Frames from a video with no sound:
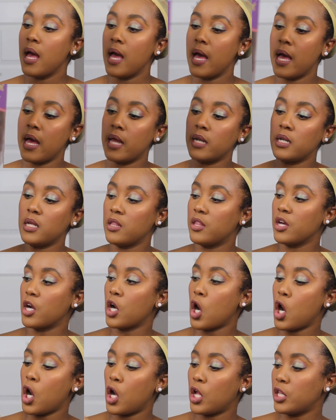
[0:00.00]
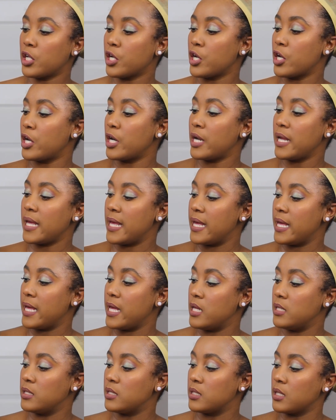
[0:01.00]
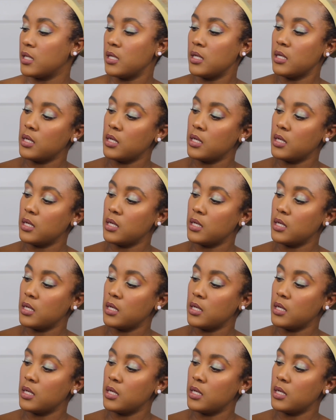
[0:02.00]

And the color is